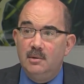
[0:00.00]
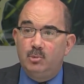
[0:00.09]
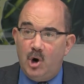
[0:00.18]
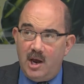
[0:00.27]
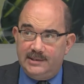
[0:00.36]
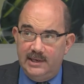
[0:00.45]

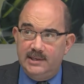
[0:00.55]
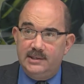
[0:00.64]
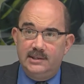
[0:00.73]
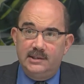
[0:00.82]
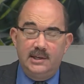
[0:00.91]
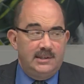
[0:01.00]
process,
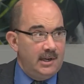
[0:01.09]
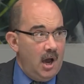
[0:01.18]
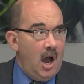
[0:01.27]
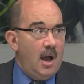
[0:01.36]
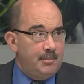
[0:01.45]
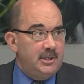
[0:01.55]
it's an
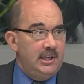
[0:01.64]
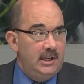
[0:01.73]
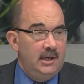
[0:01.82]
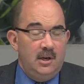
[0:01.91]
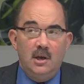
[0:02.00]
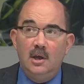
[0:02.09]

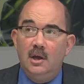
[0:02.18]
opt-in.